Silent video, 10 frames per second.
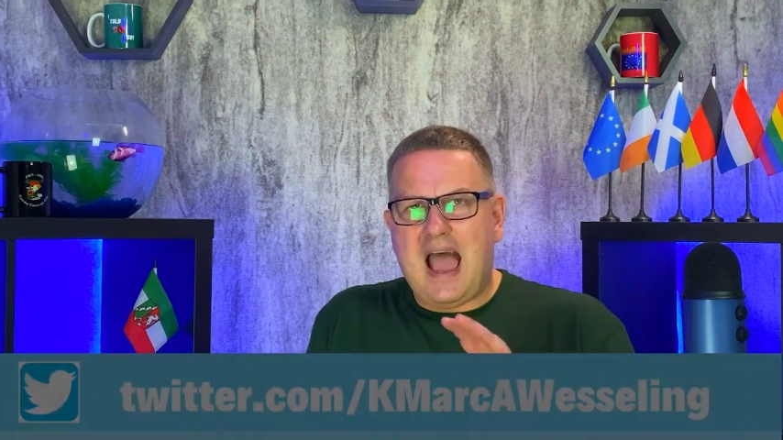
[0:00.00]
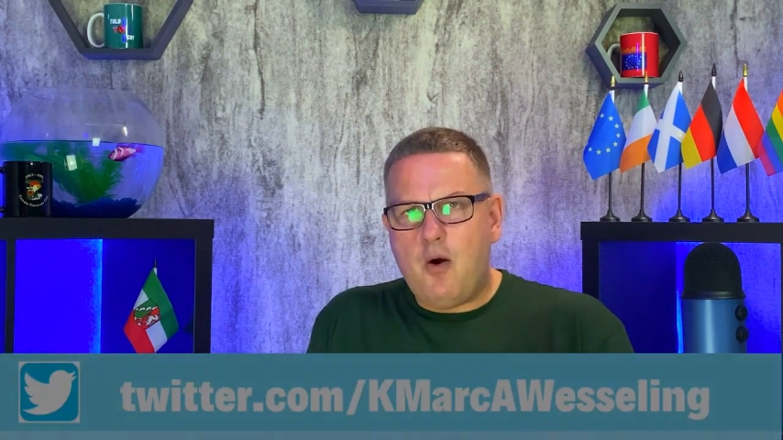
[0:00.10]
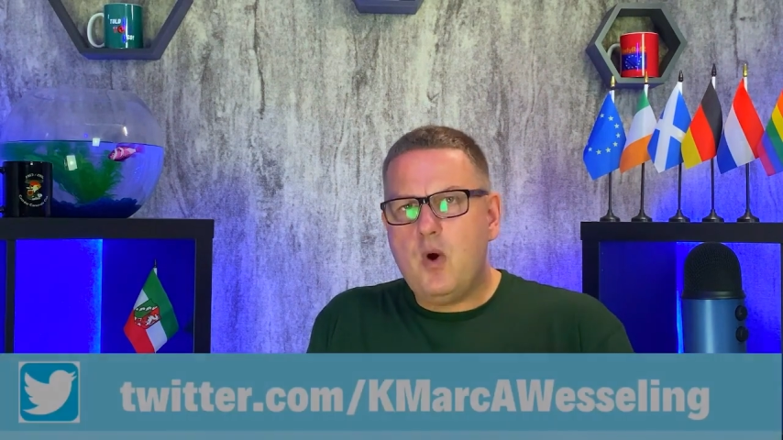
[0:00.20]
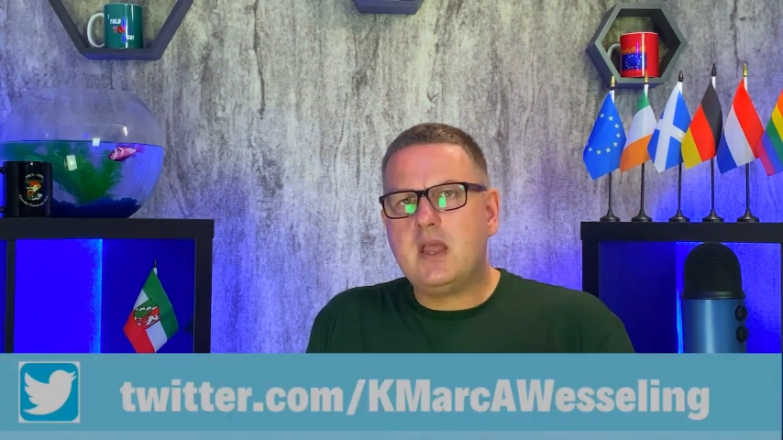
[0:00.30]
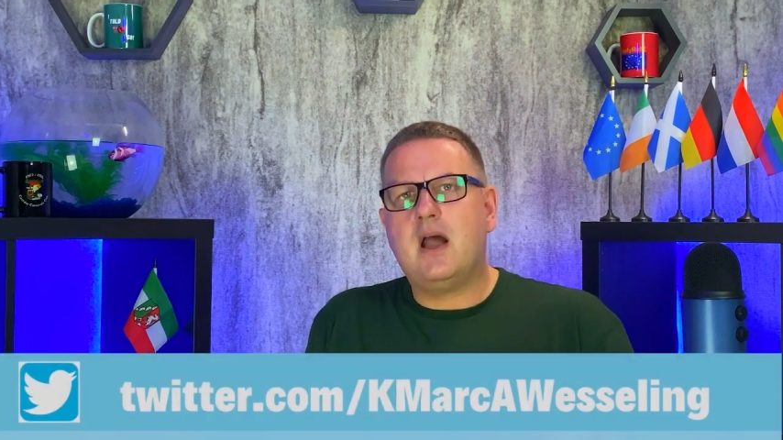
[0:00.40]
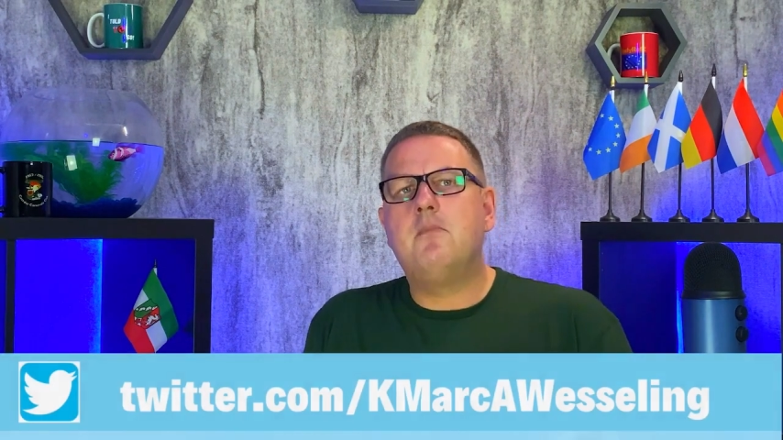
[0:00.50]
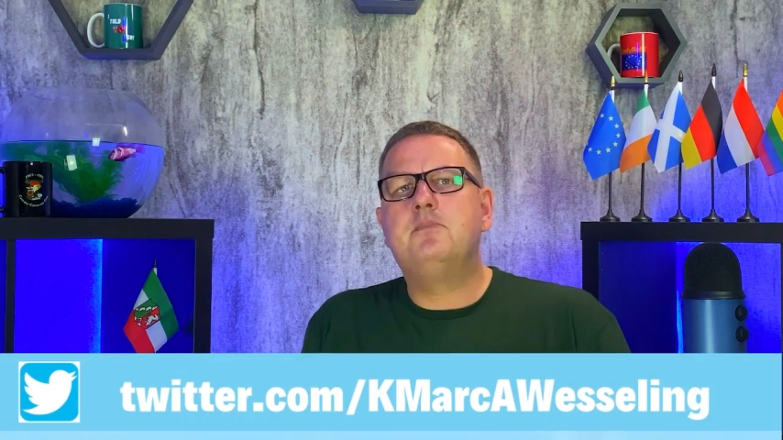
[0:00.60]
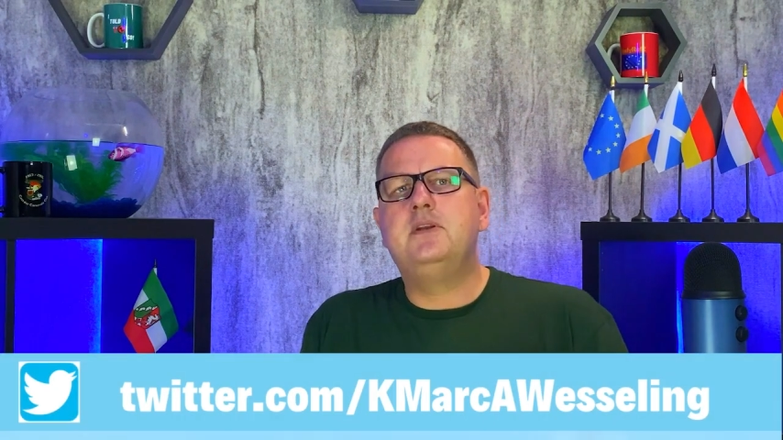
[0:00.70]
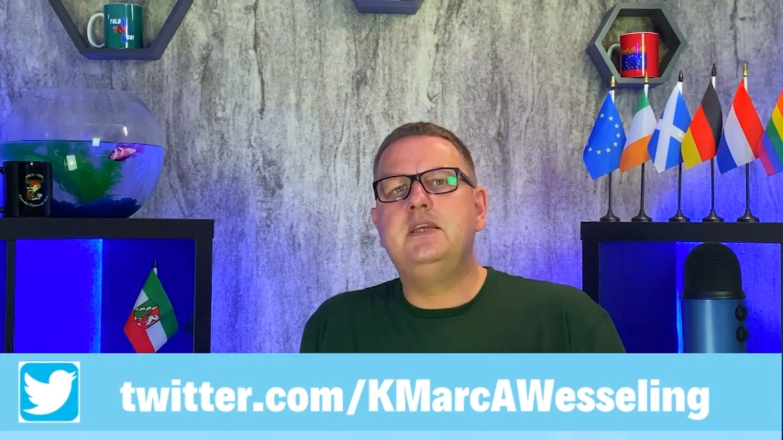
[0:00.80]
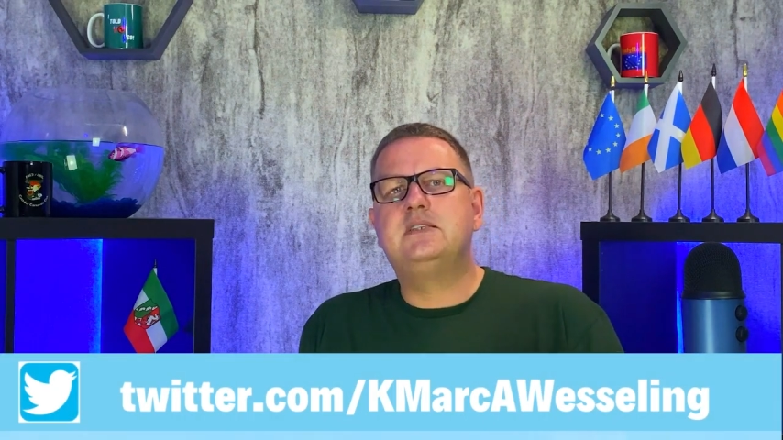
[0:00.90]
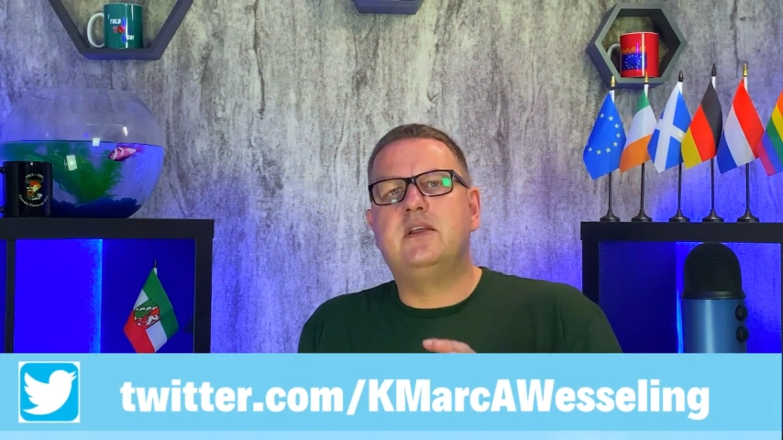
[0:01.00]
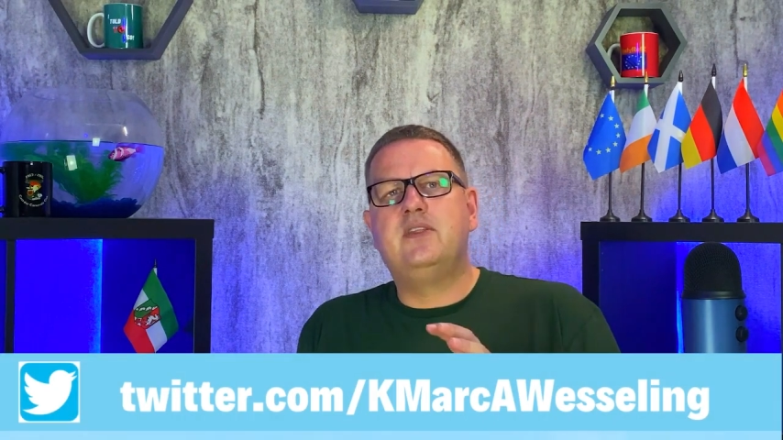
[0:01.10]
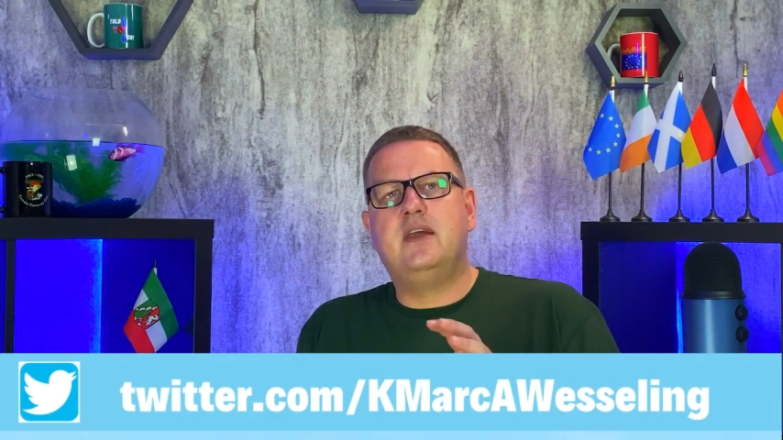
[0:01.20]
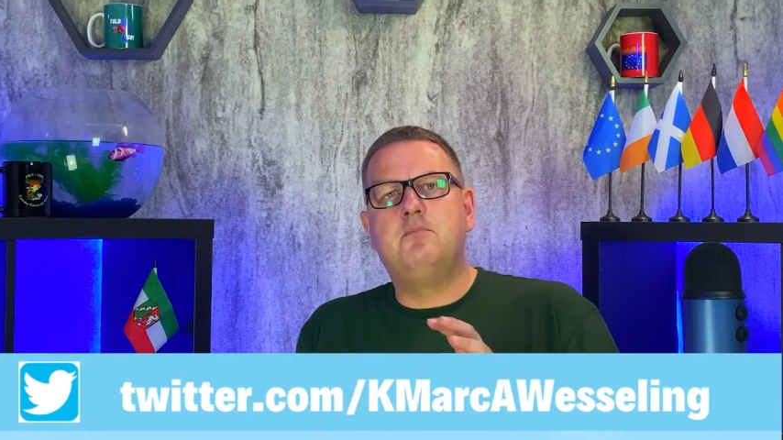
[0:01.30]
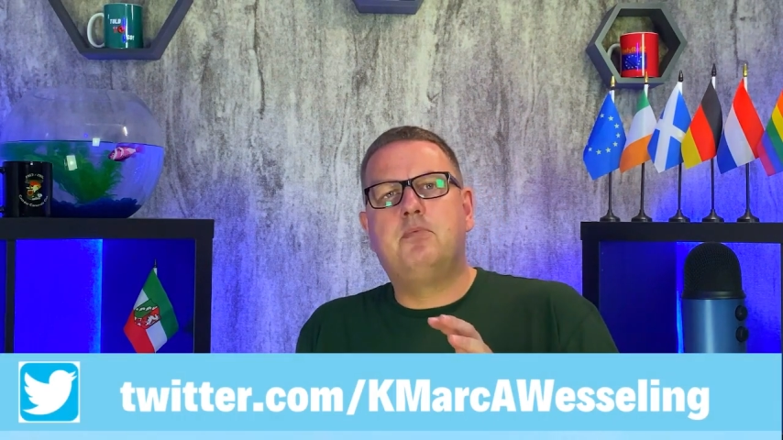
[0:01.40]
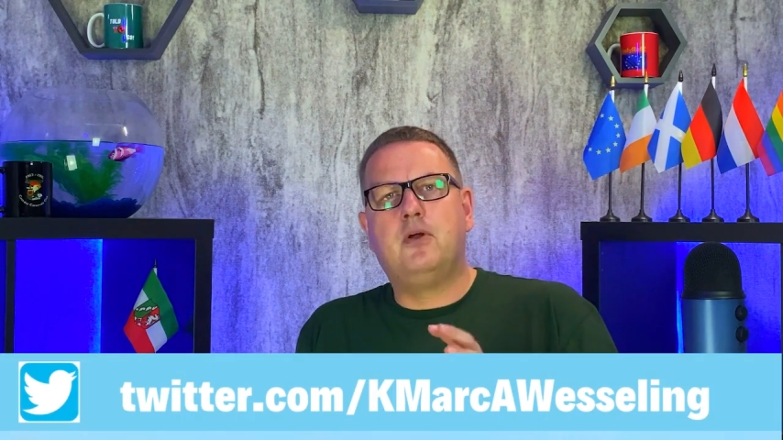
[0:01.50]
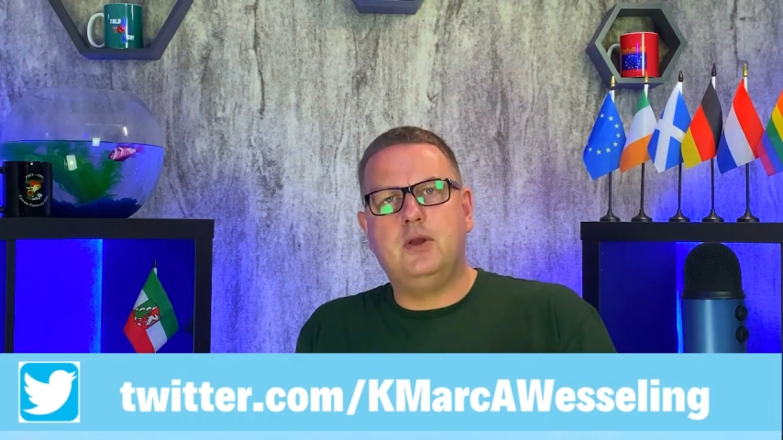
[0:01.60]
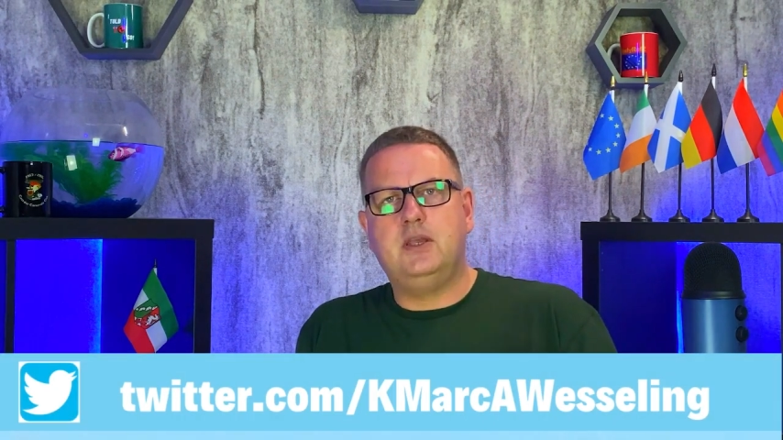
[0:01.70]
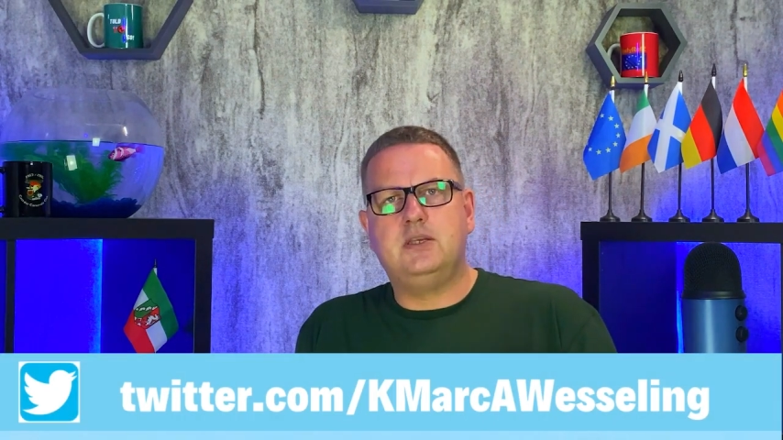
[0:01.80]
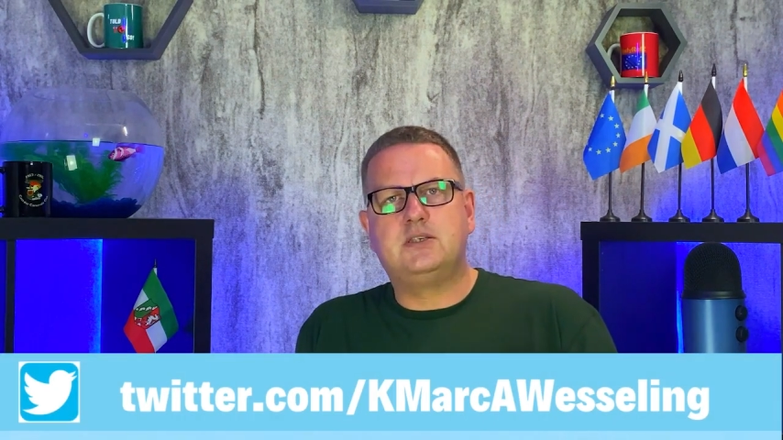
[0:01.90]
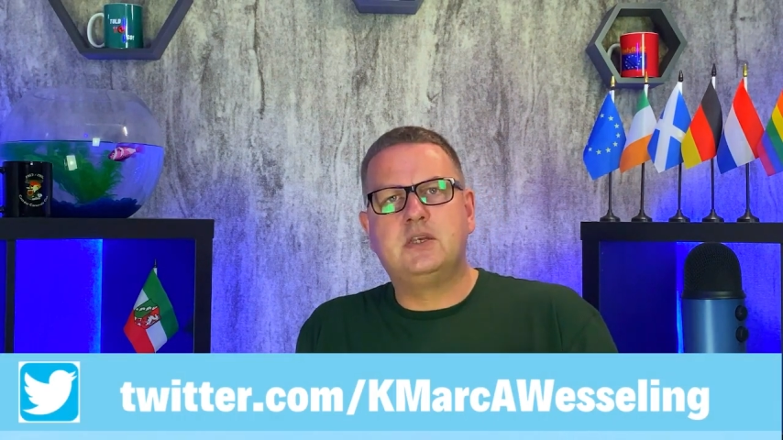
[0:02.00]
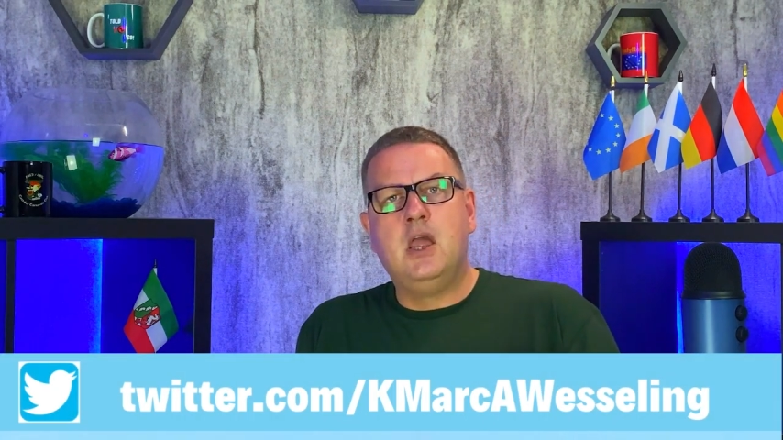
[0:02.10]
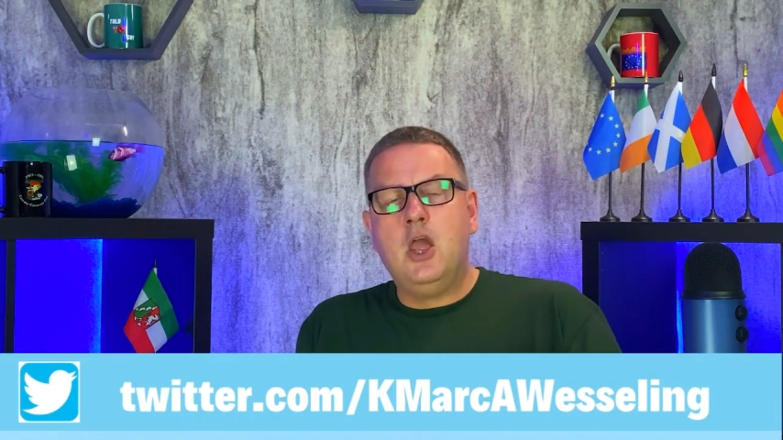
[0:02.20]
our companies and their employees